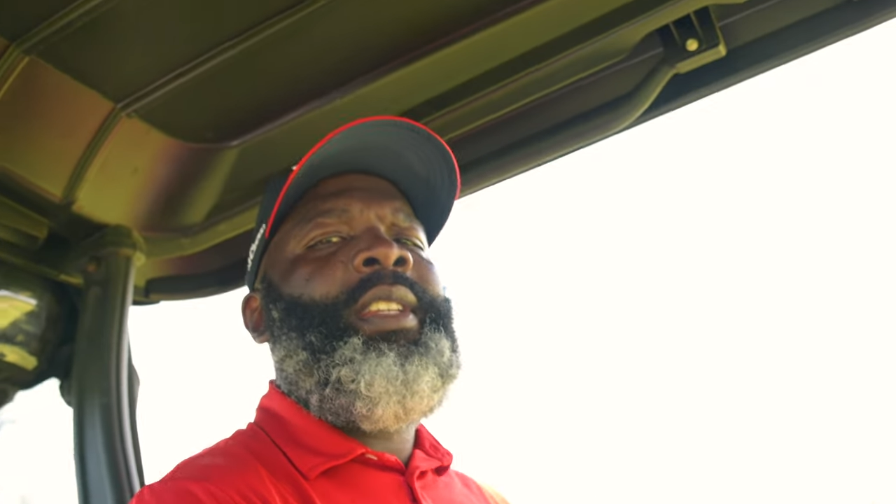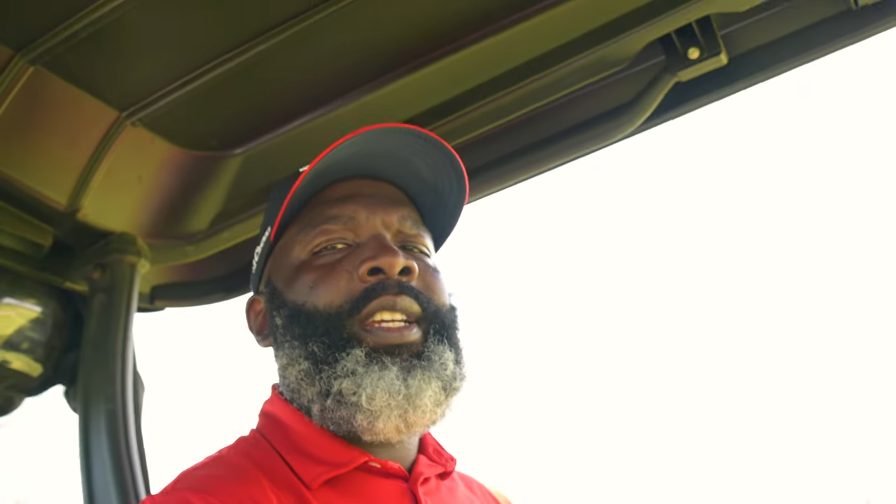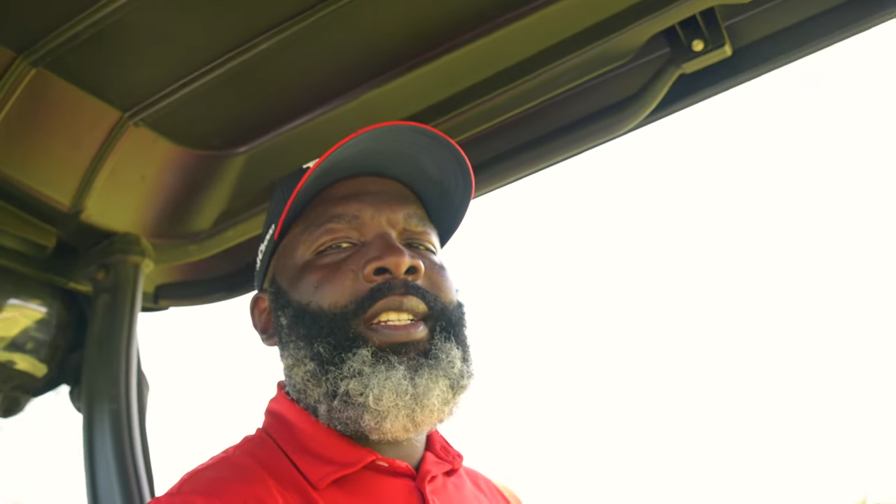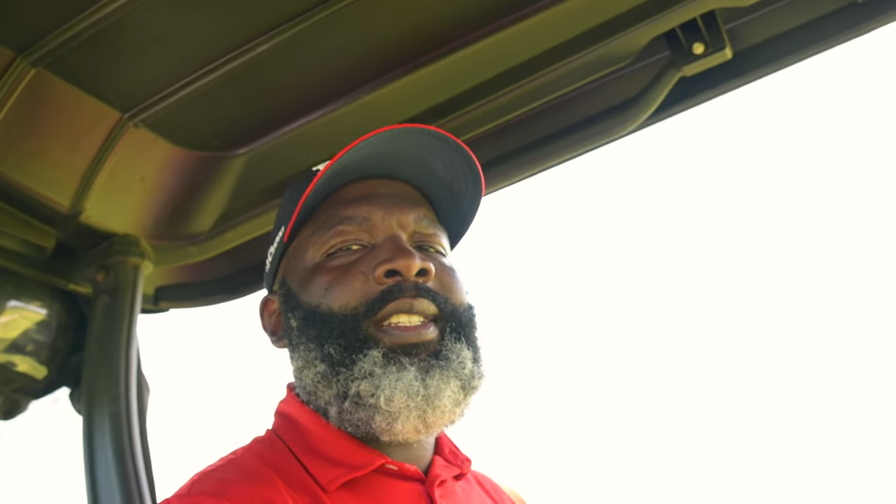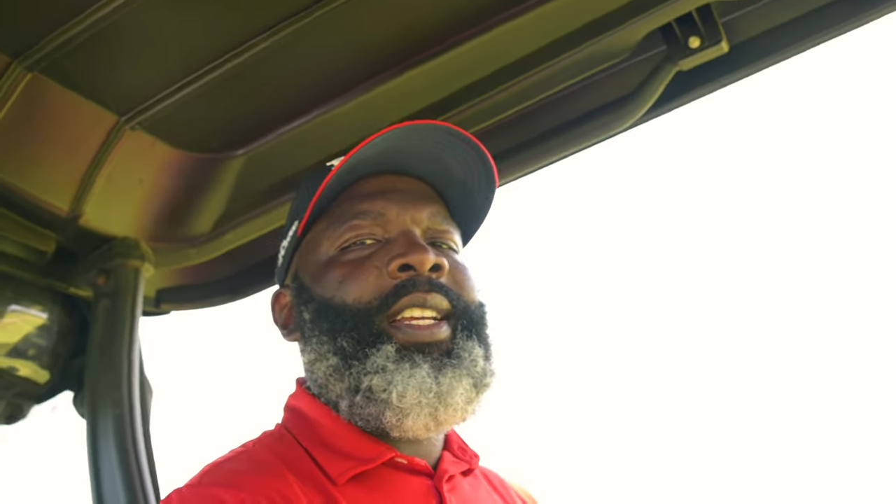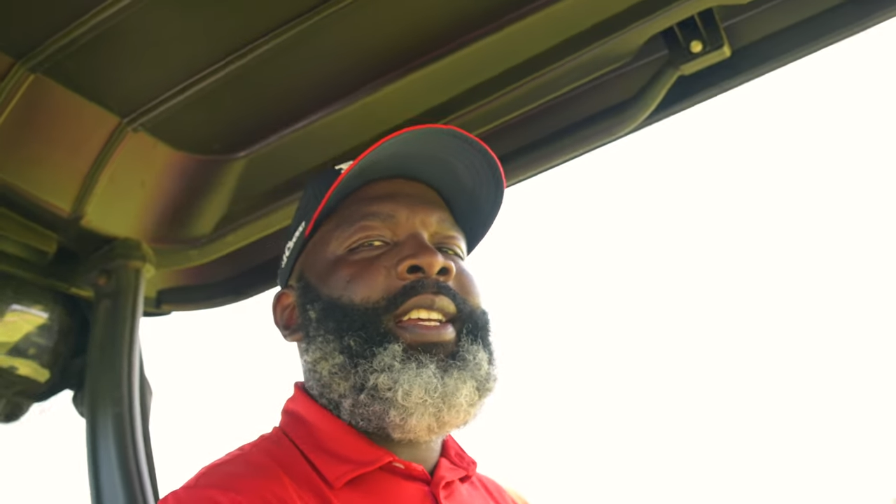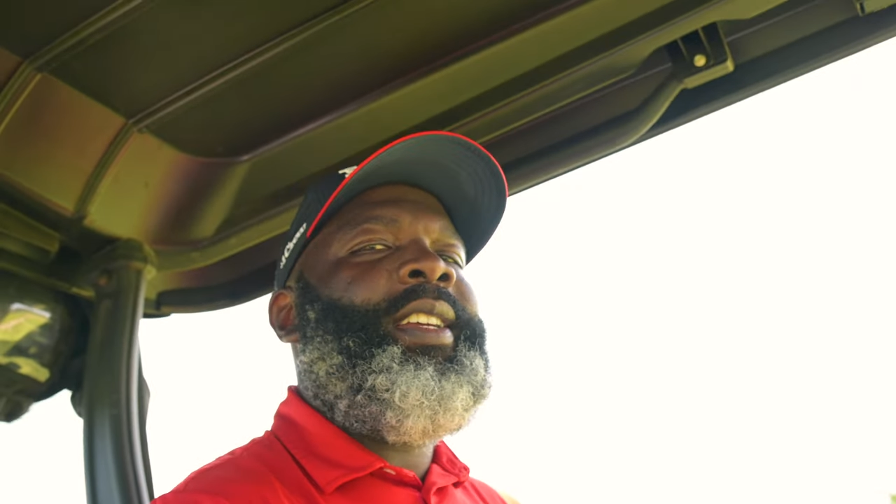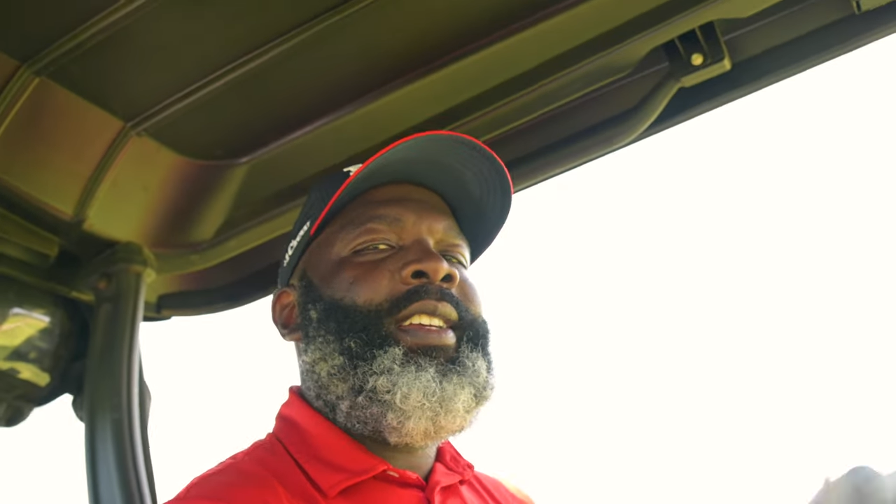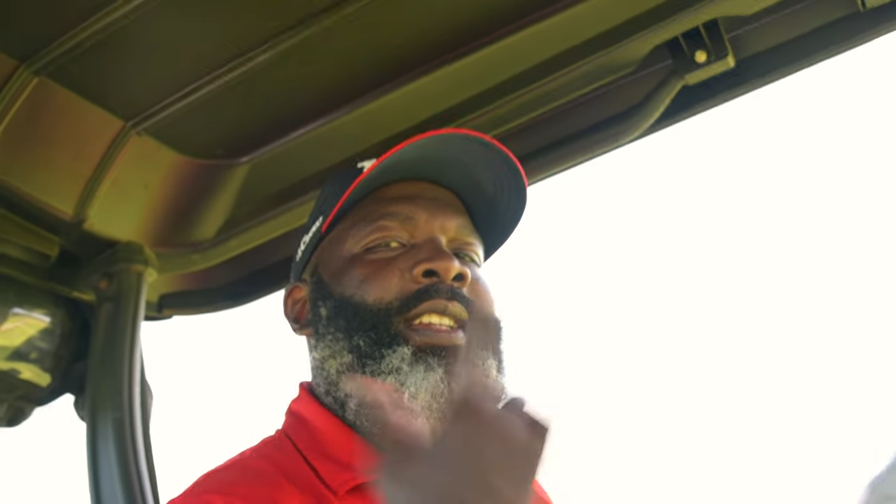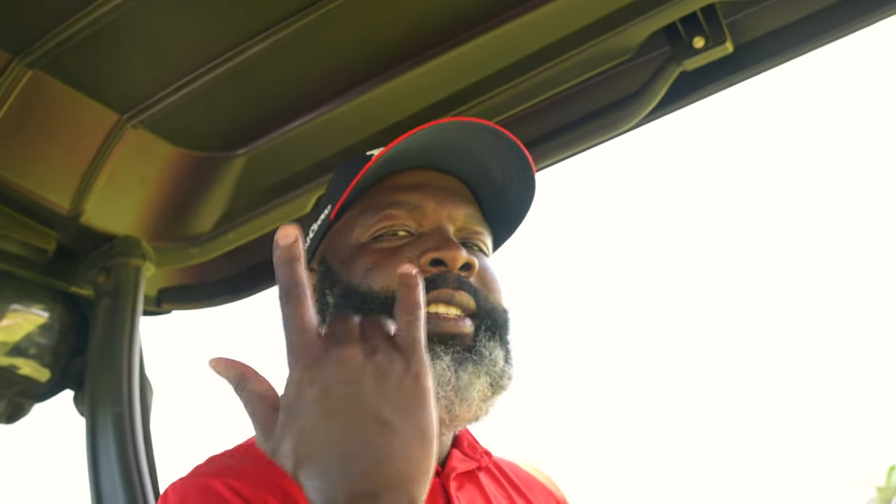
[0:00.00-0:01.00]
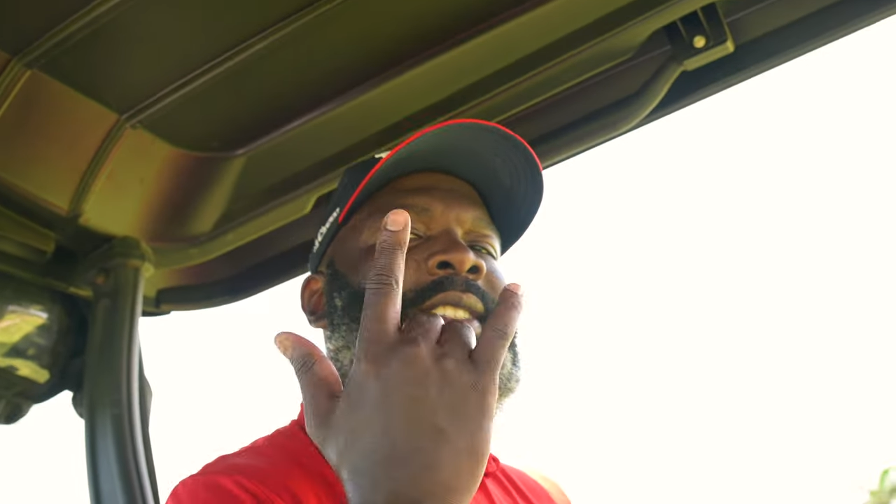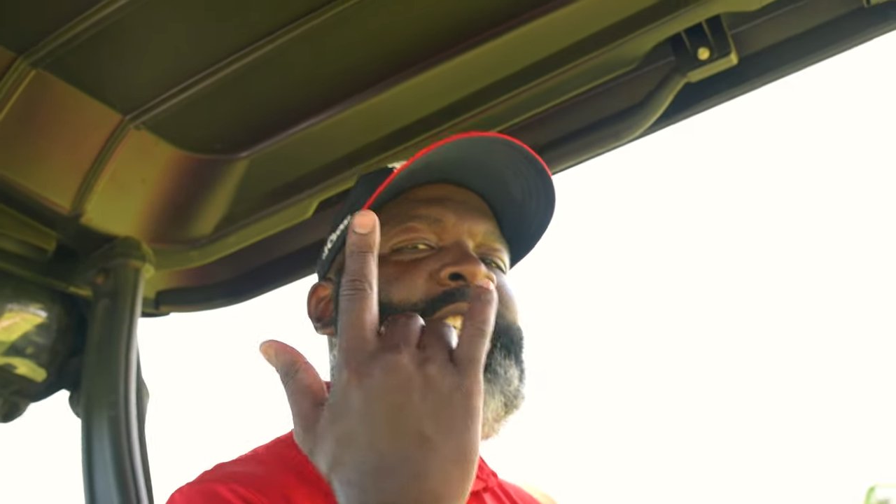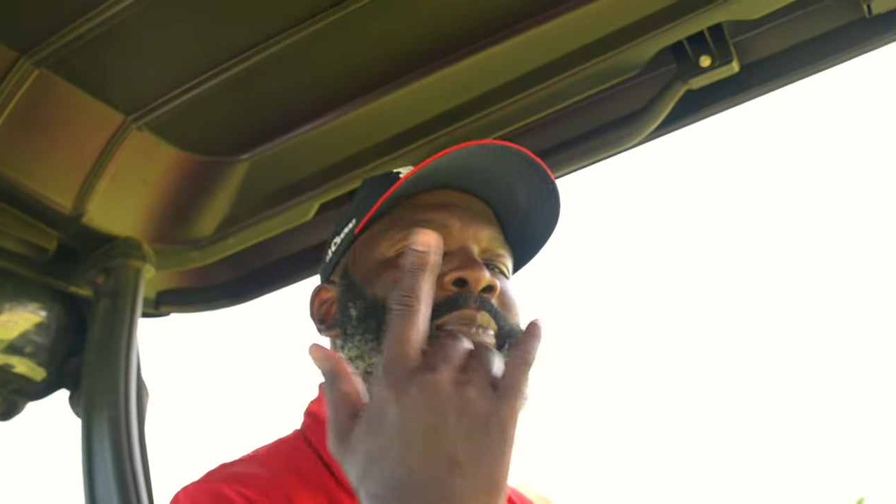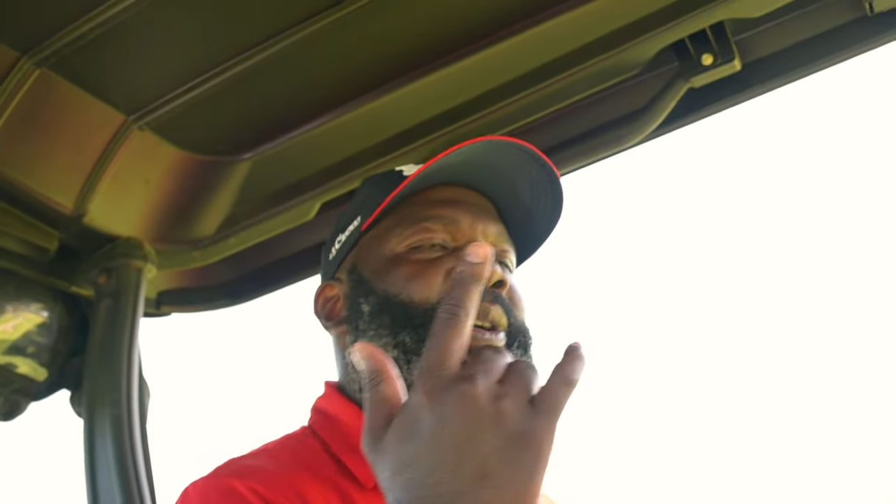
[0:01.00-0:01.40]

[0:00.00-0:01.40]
You understand? Just